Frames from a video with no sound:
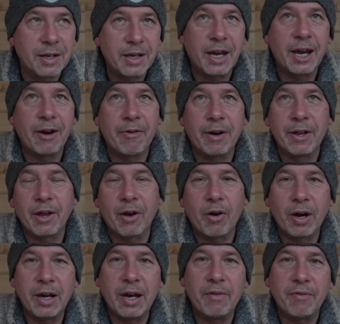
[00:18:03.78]
the area that
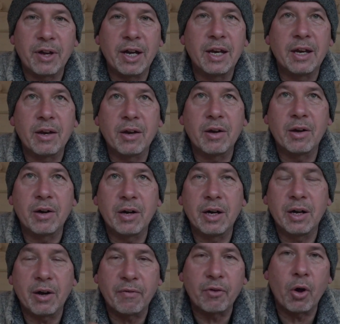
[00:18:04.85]
I live in,
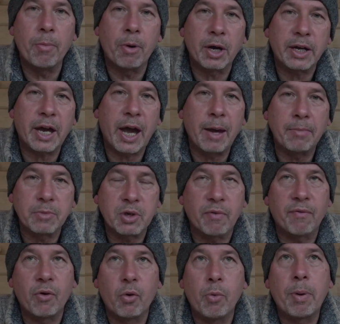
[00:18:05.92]
I've got my camp to
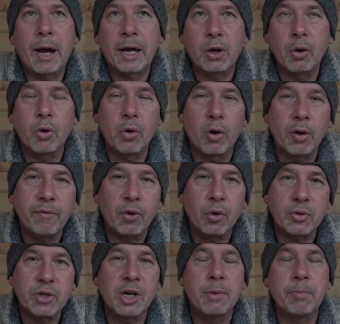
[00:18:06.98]
fall back on, I've
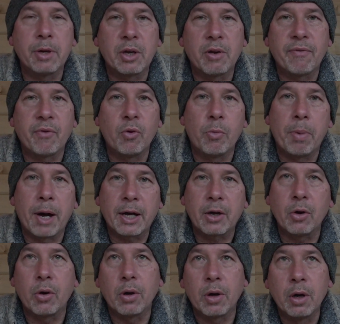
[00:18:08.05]
got timber to fall back
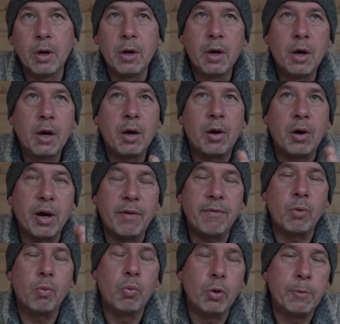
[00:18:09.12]
on, I have
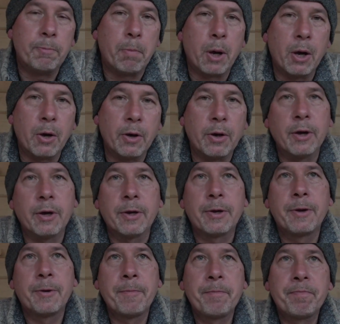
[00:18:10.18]
a wood burner,
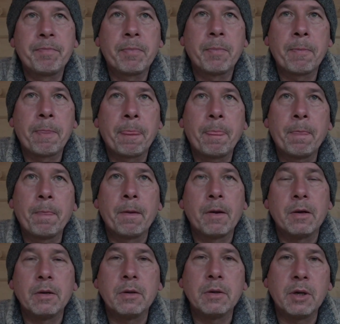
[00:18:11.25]

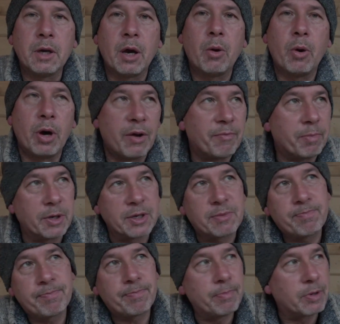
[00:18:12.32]
I have
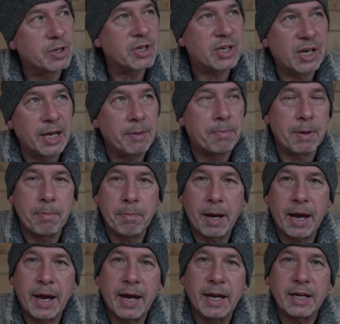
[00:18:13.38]
my sleeping
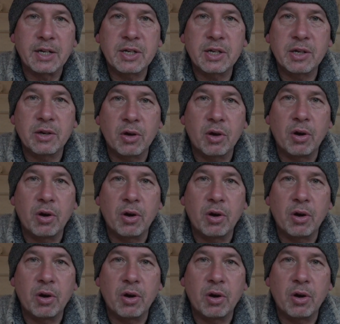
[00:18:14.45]
bags,